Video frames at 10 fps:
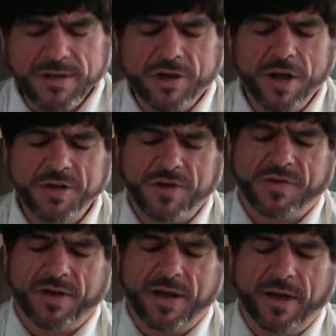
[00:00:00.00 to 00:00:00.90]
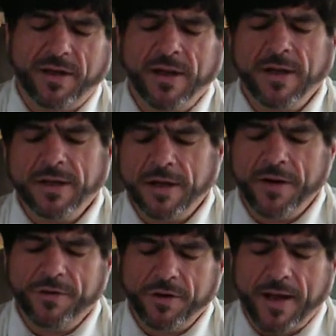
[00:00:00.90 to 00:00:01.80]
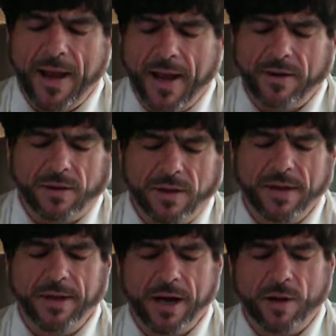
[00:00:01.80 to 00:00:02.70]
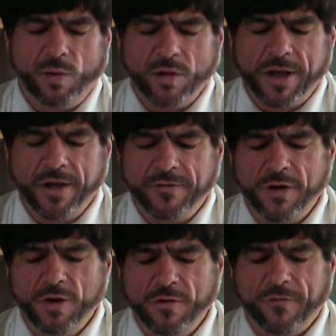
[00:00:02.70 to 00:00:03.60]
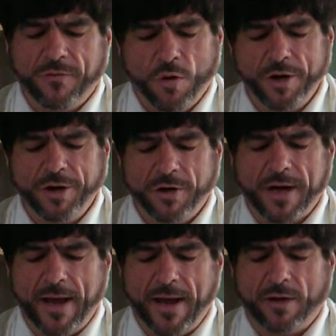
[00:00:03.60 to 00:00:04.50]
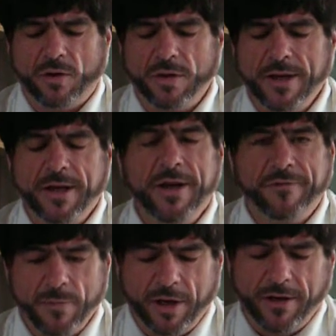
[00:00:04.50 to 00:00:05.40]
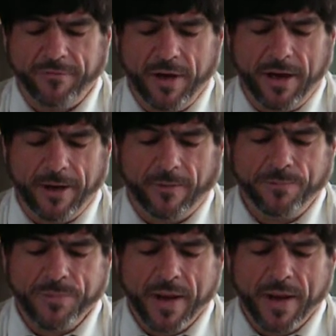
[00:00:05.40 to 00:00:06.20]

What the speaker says: Joseph said, Give your cattle, and I will give you for your cattle, if money fail.